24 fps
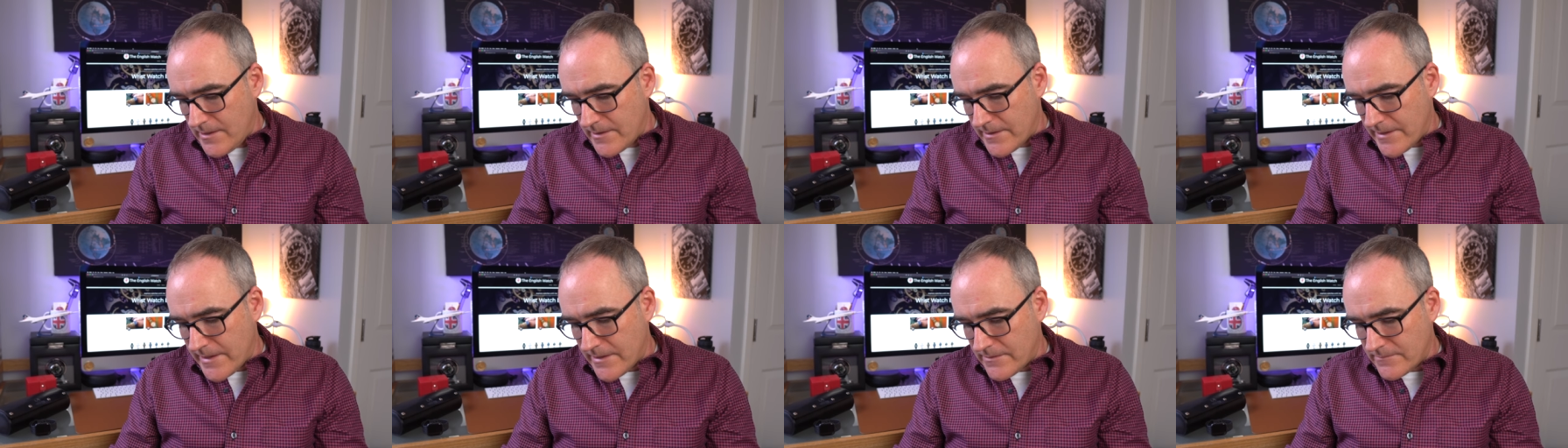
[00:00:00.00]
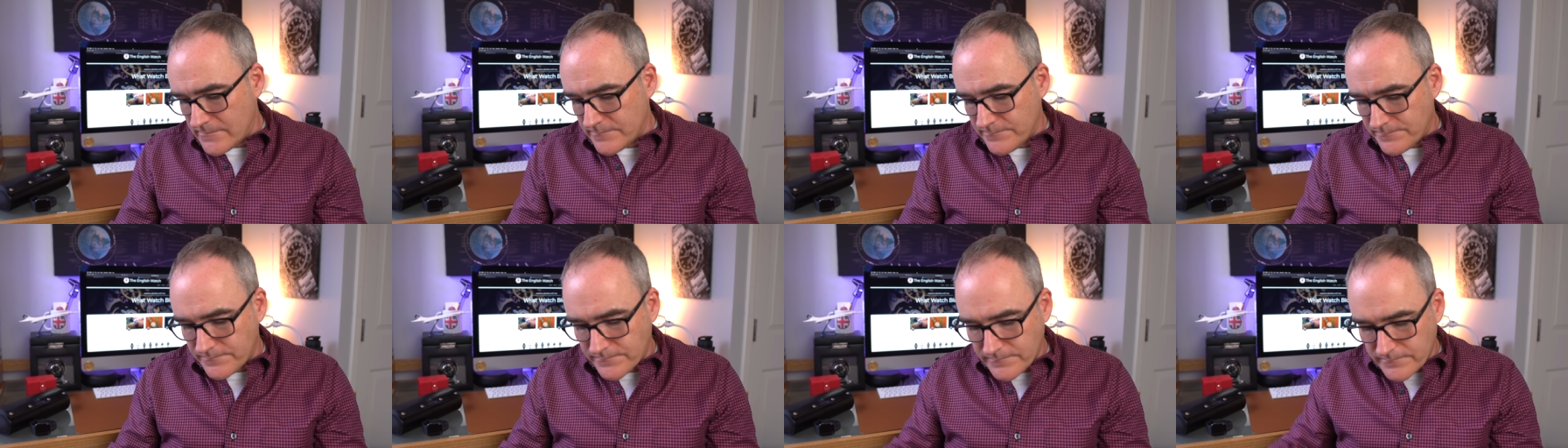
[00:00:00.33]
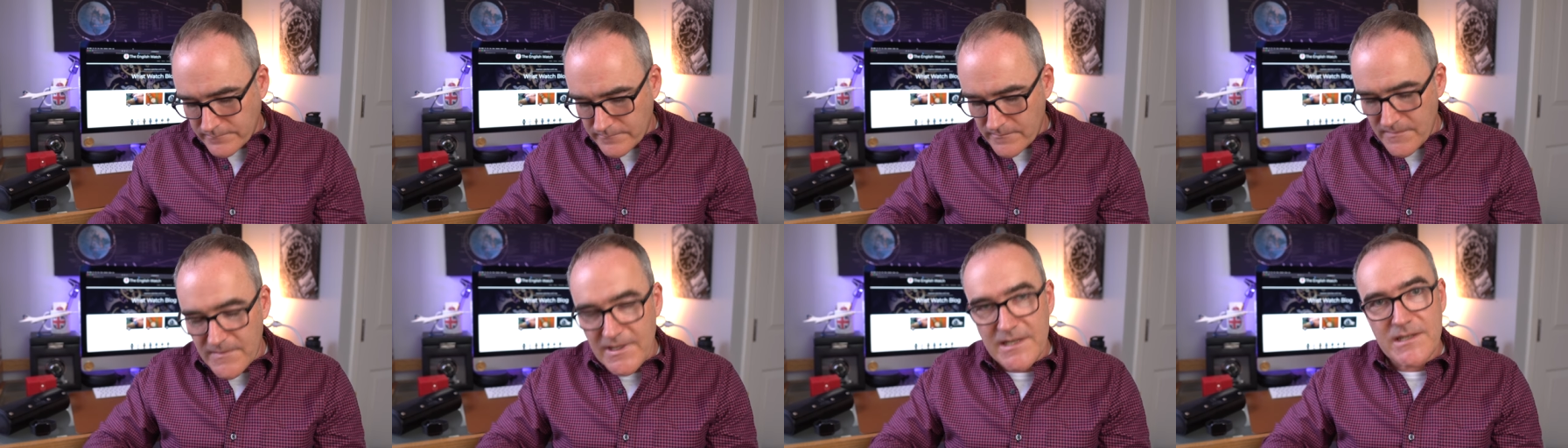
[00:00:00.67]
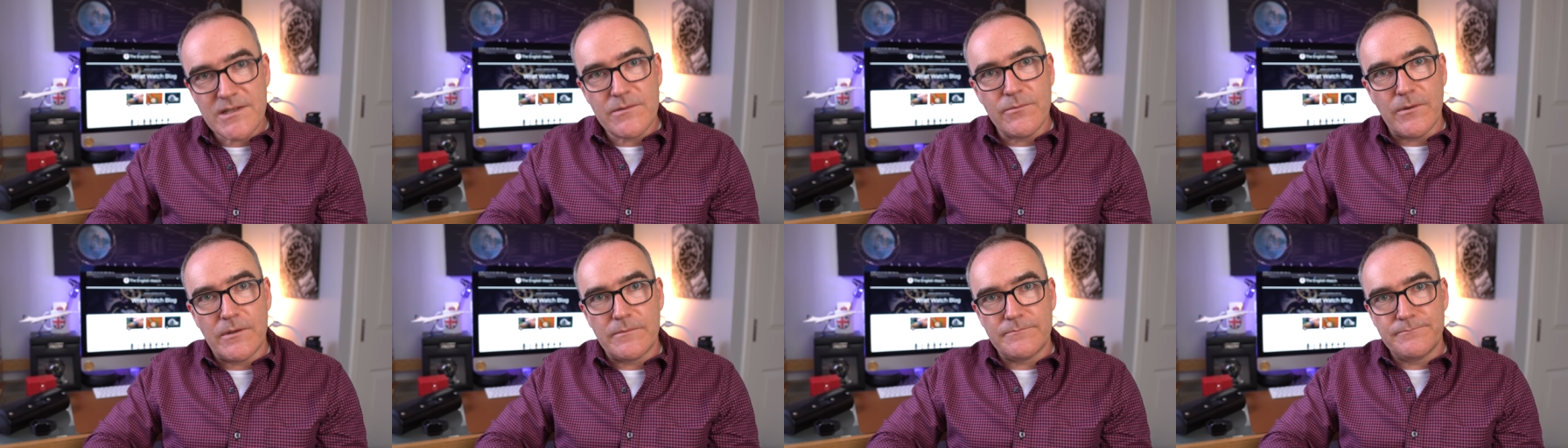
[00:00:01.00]
Now,
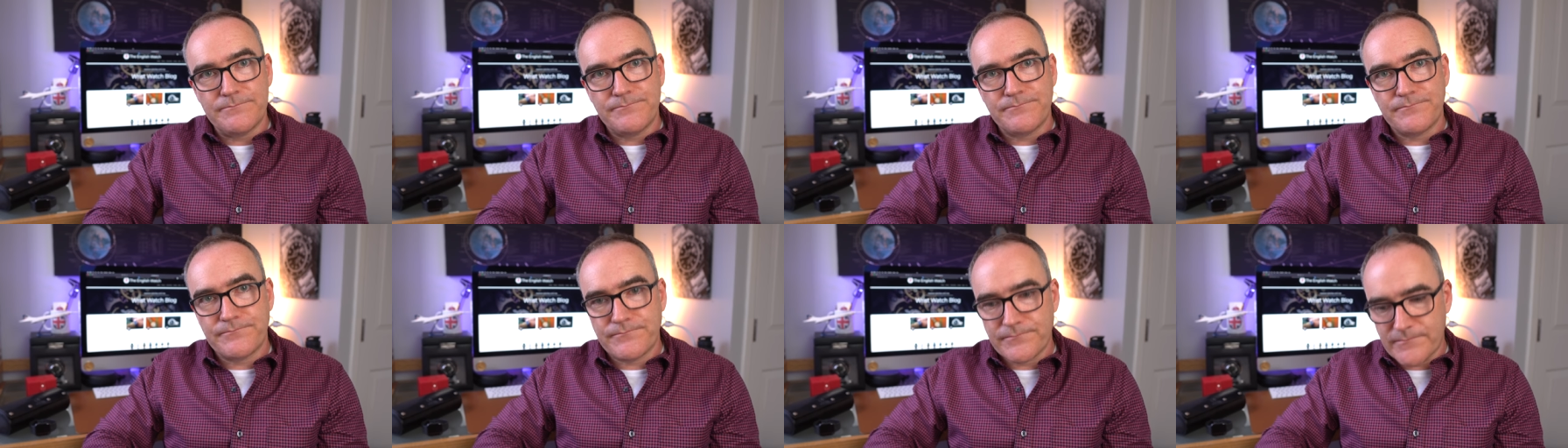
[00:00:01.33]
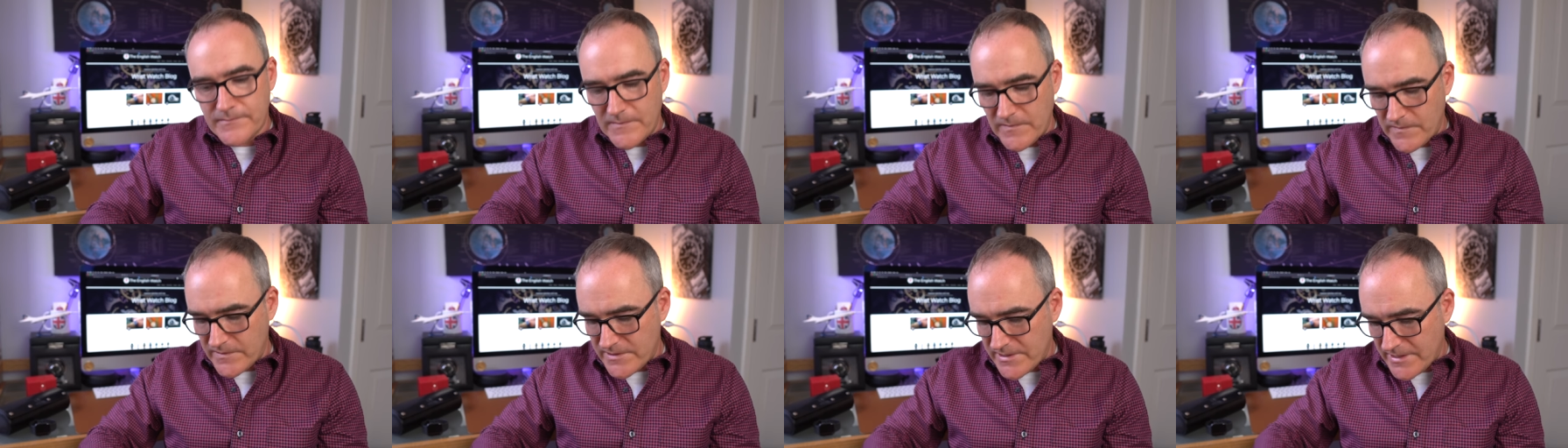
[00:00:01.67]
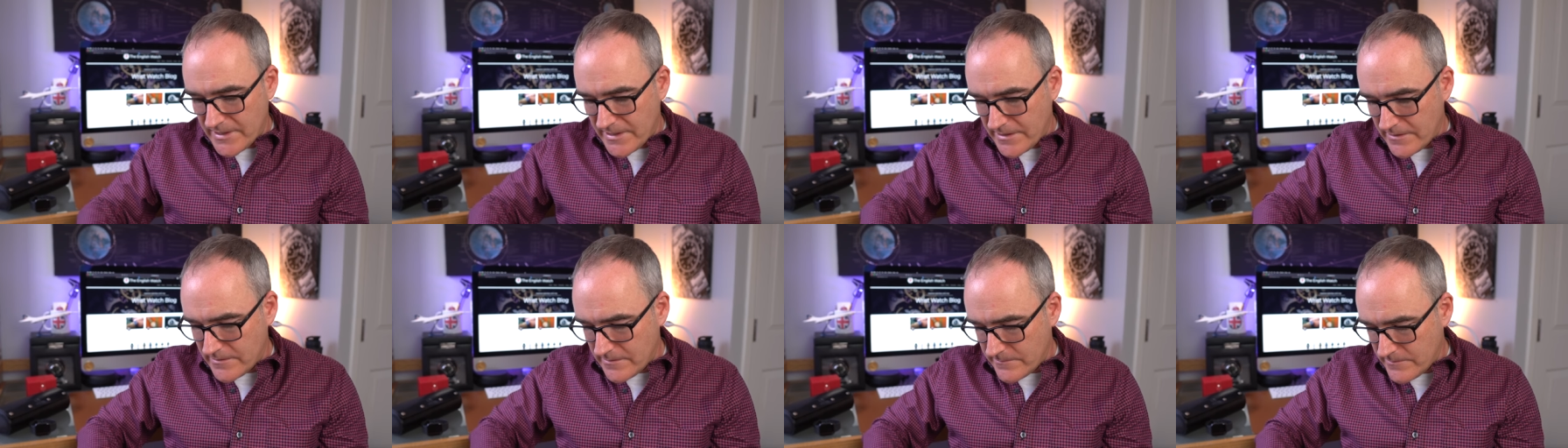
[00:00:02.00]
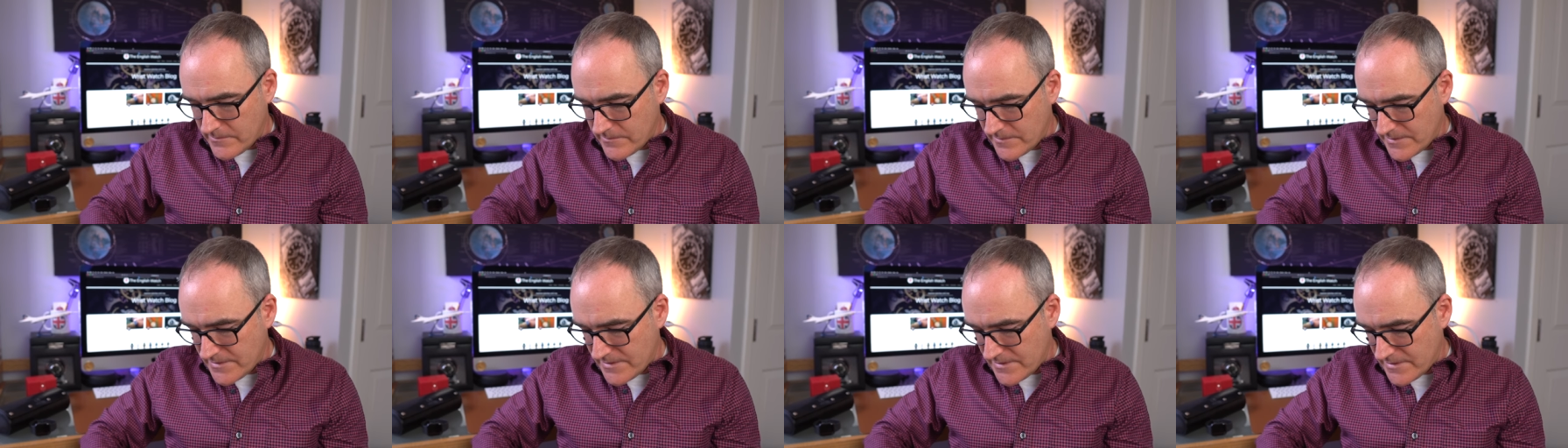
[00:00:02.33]
this one, I'll take it out of the
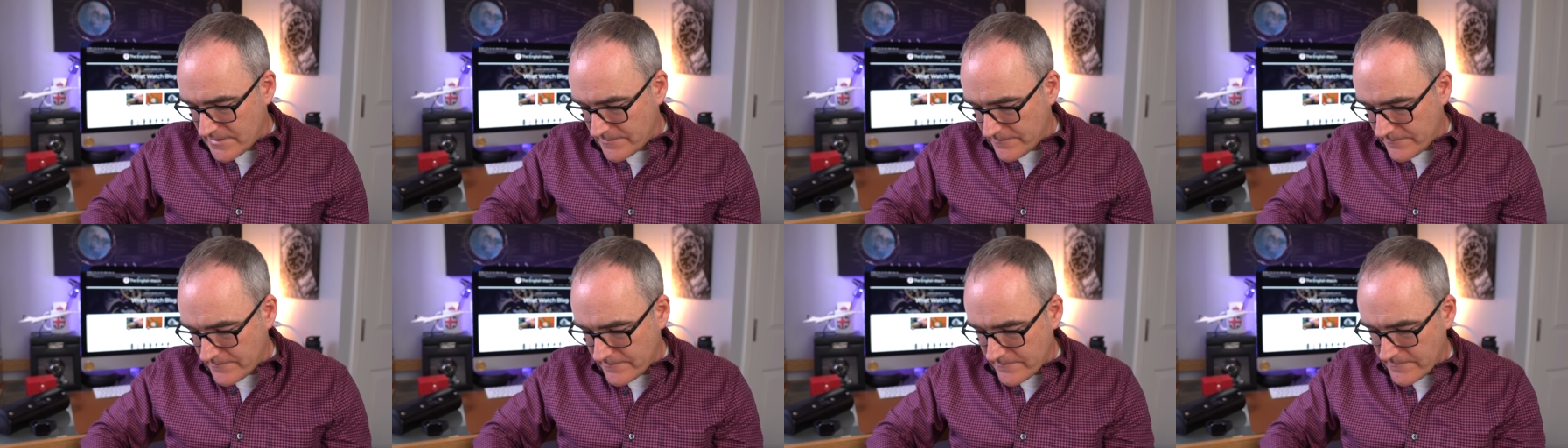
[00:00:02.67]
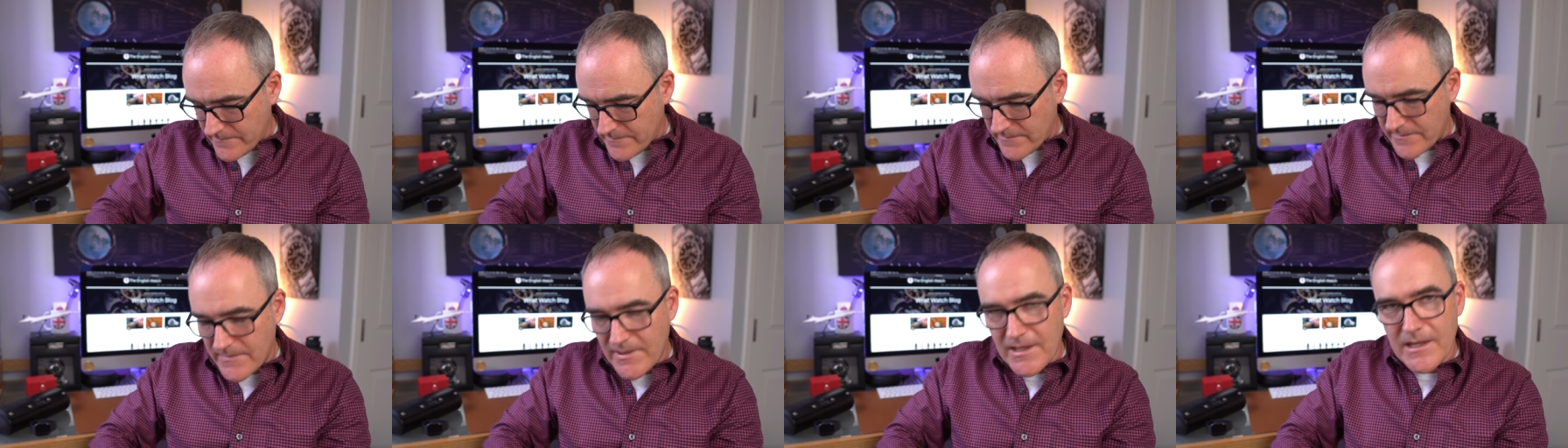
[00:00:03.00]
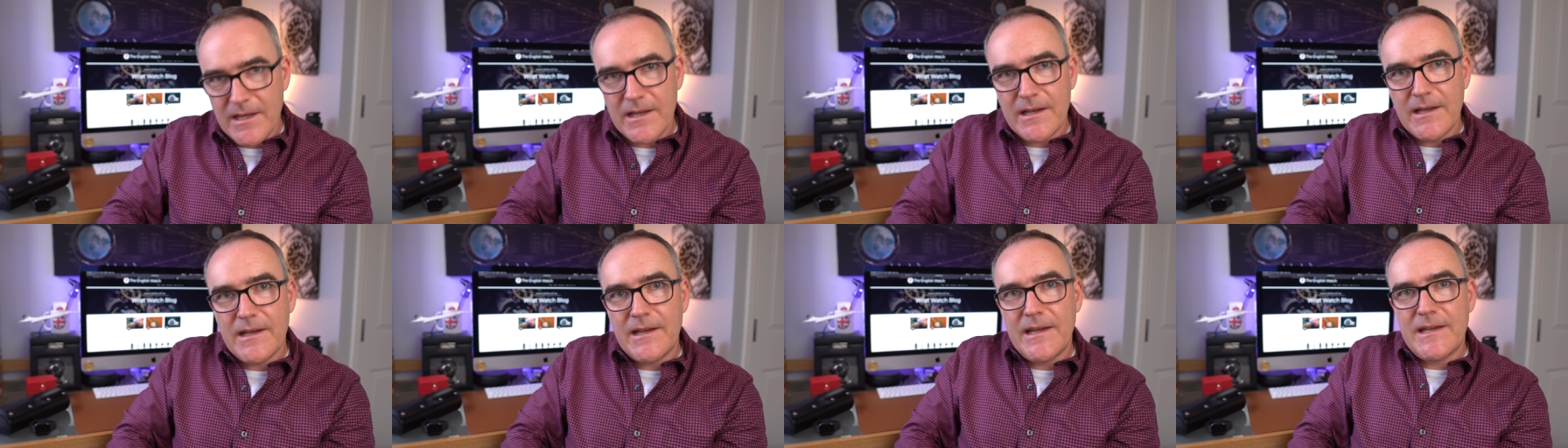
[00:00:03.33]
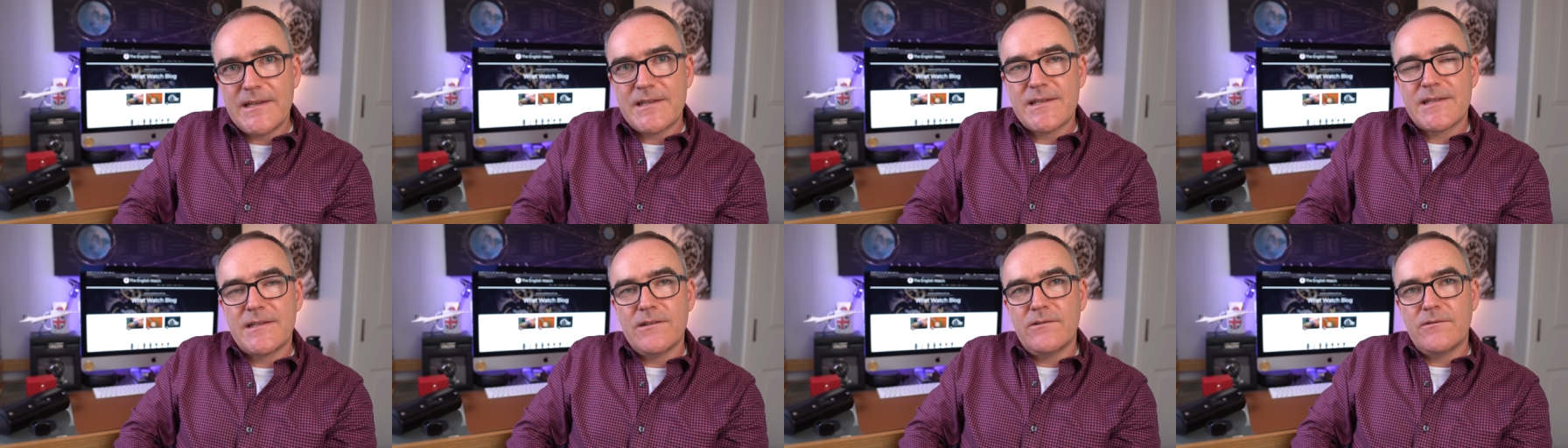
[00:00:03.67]
box,
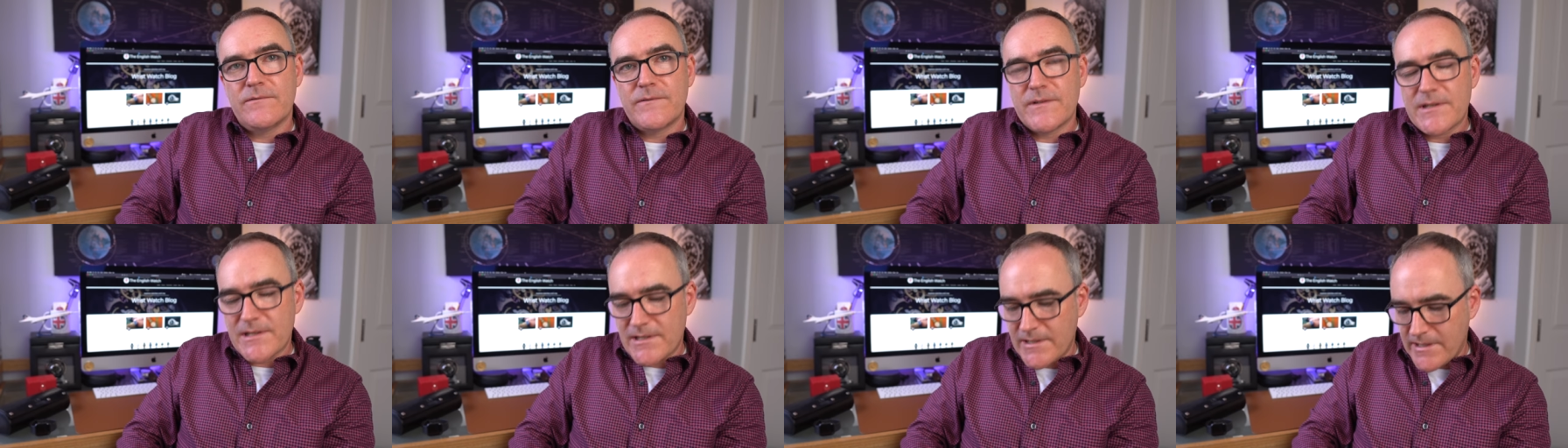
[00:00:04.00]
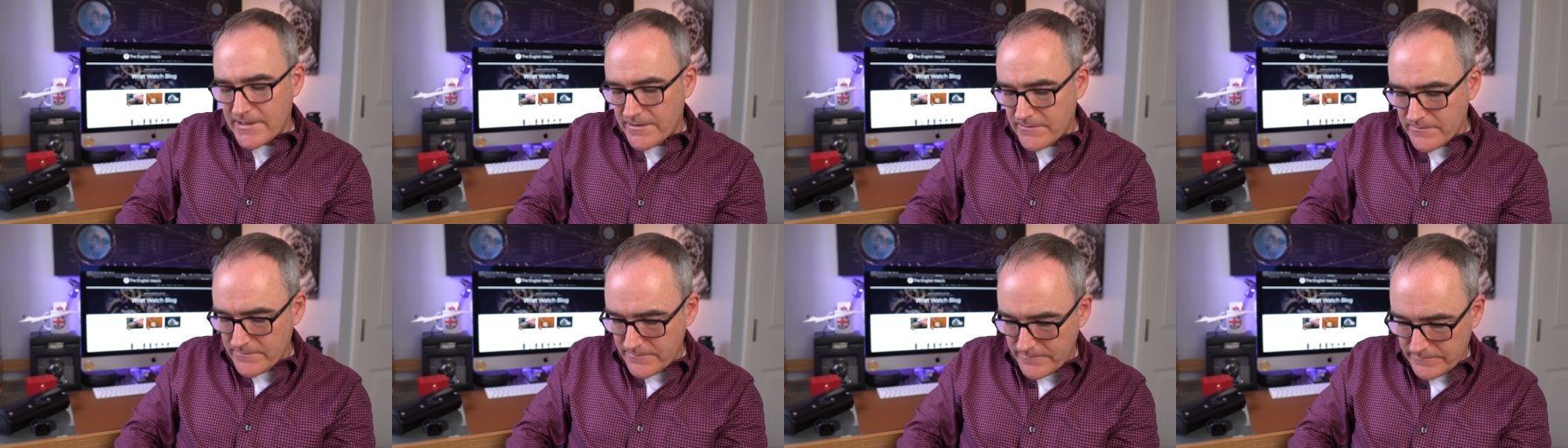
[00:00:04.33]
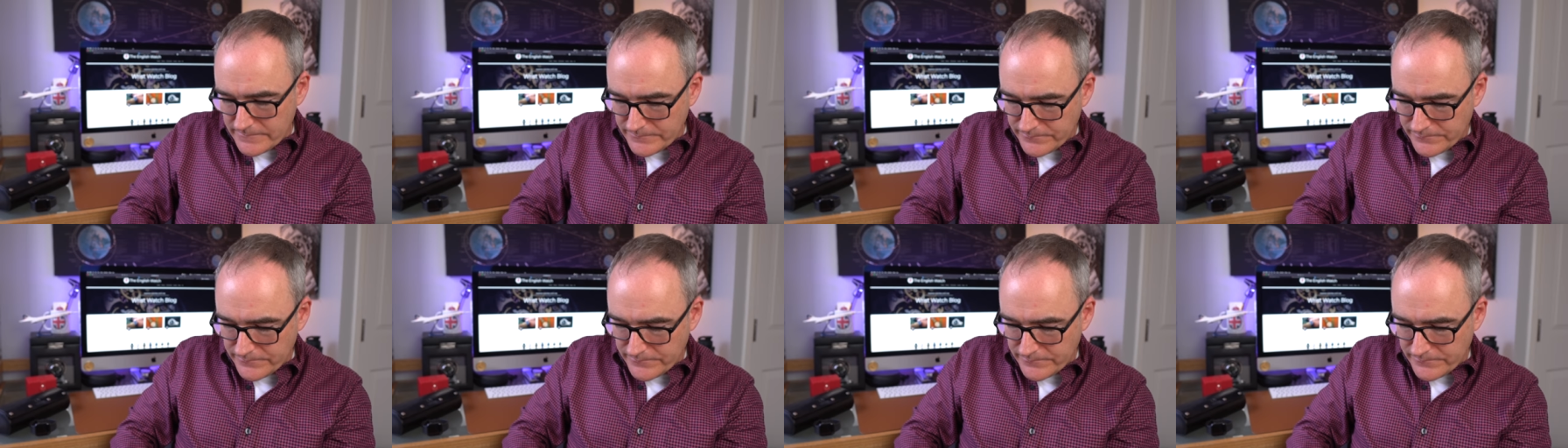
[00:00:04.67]
is still for sale